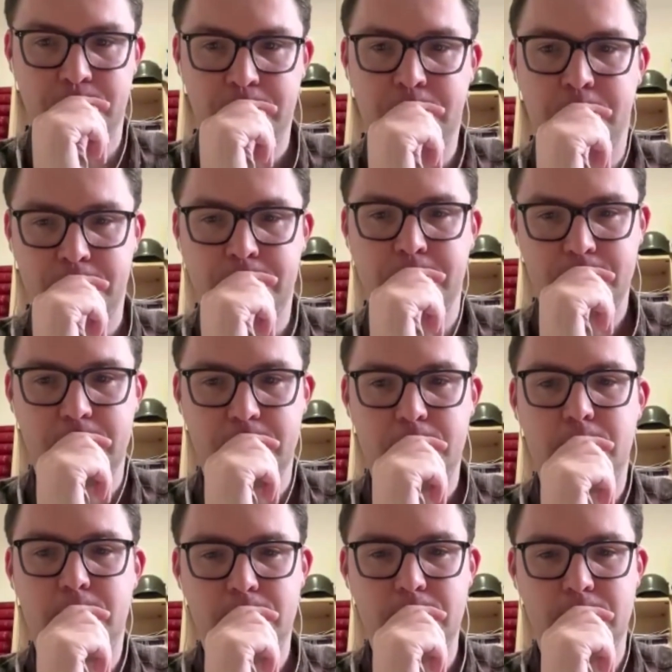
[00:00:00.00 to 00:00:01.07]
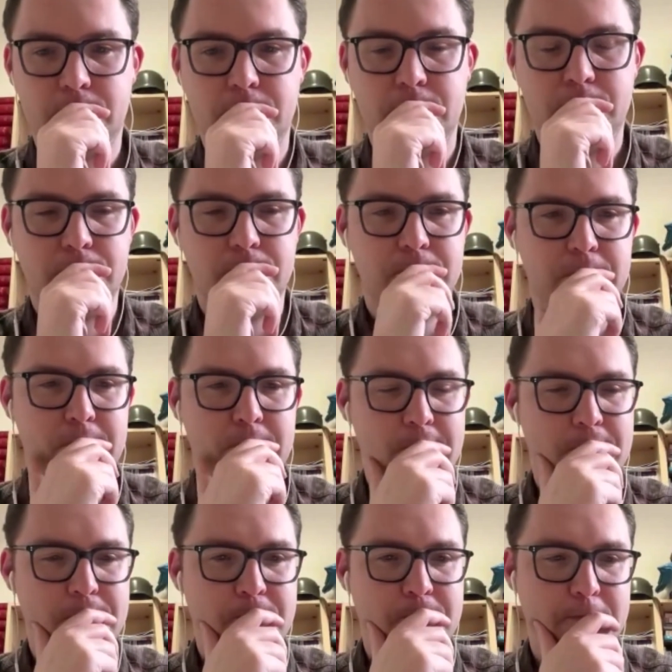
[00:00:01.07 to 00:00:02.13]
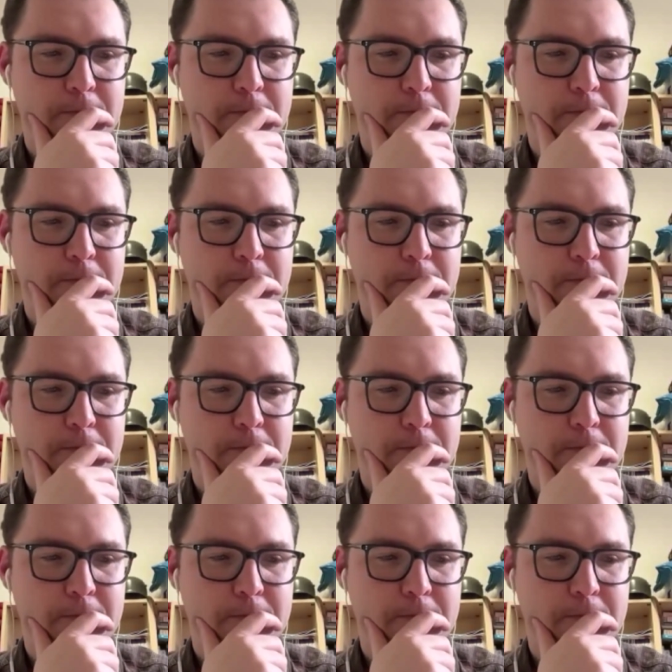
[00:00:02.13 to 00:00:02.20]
voter being polled, the choice,